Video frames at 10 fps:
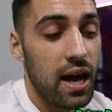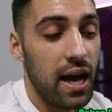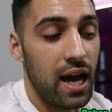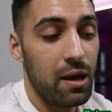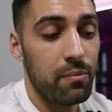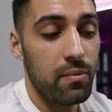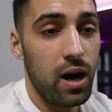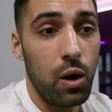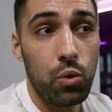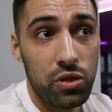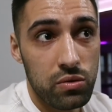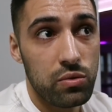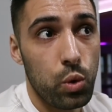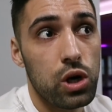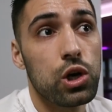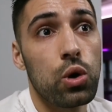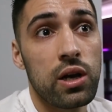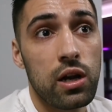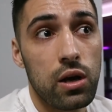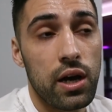I won the World
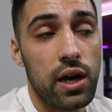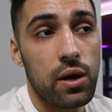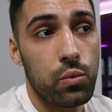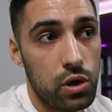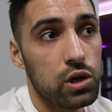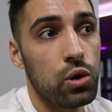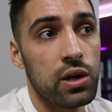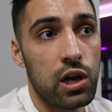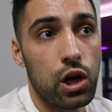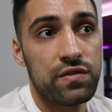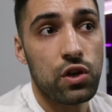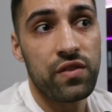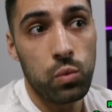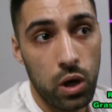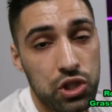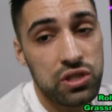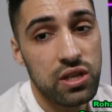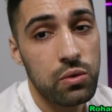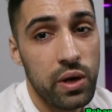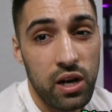Golden Gloves over in
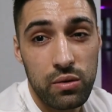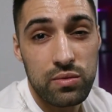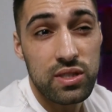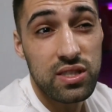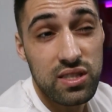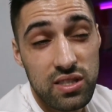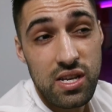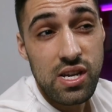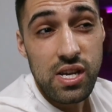Washington when I was